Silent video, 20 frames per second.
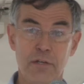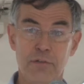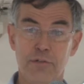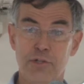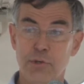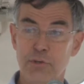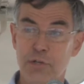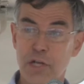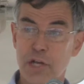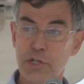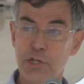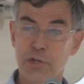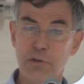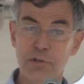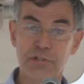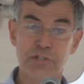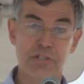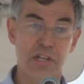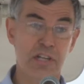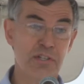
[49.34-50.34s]
judicial
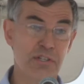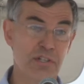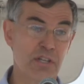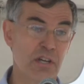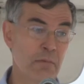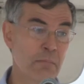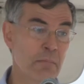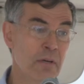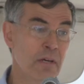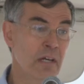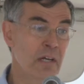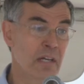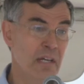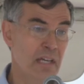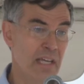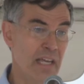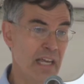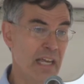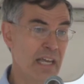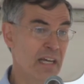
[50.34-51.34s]
system
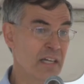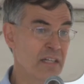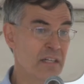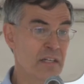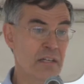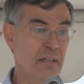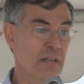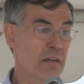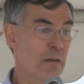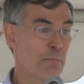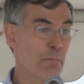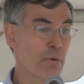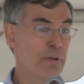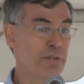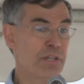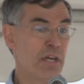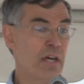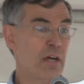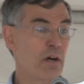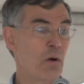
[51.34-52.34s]
in
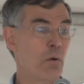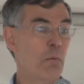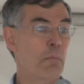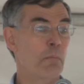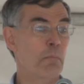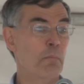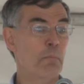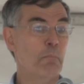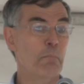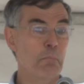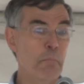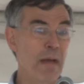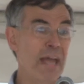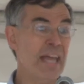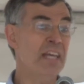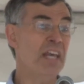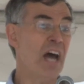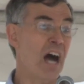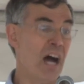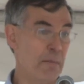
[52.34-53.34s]
Brazil
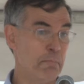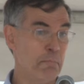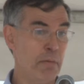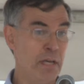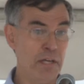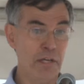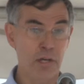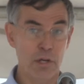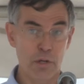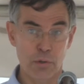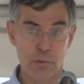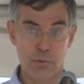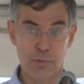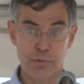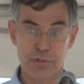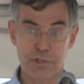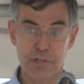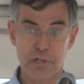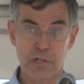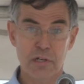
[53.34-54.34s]
may not be
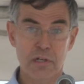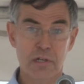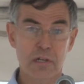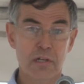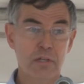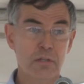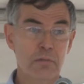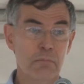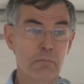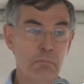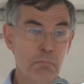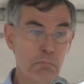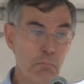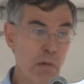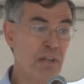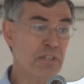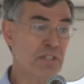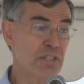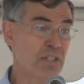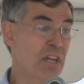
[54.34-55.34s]
used,
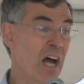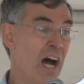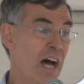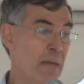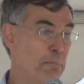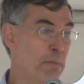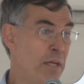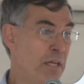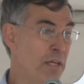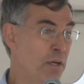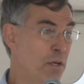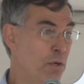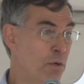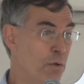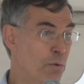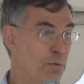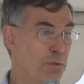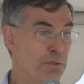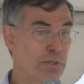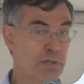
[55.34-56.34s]
must not be
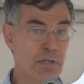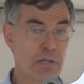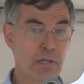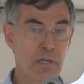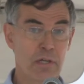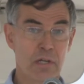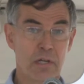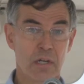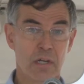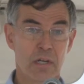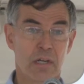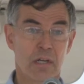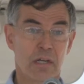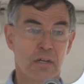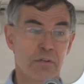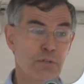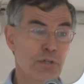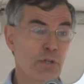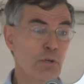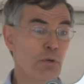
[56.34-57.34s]
used
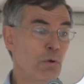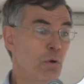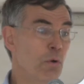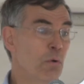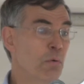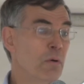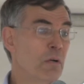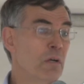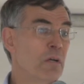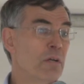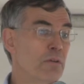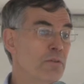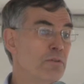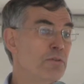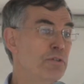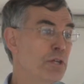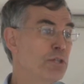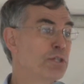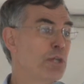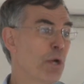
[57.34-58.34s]
to
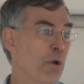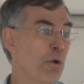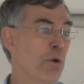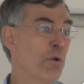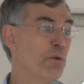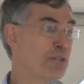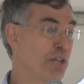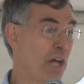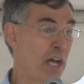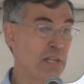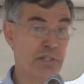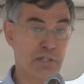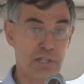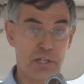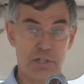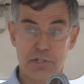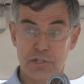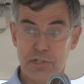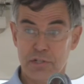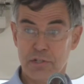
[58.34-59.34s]
deter
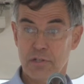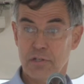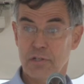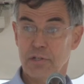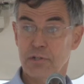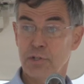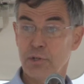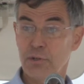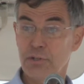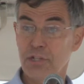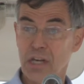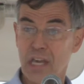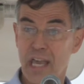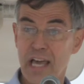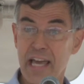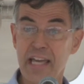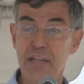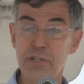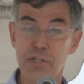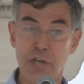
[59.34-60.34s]
justice, to
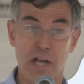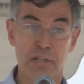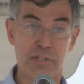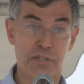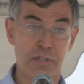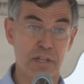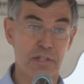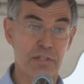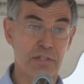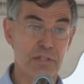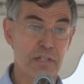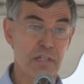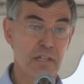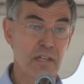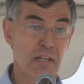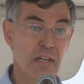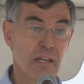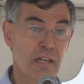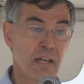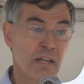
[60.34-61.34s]
delay justice,
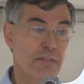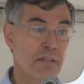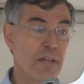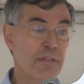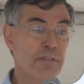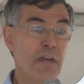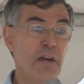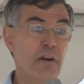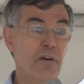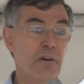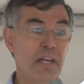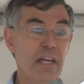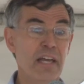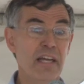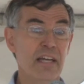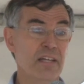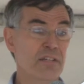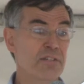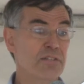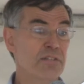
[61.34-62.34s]
that there
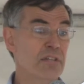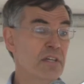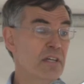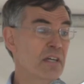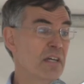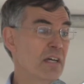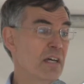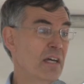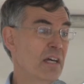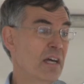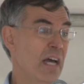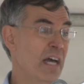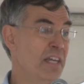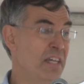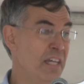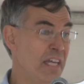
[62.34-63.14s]
is an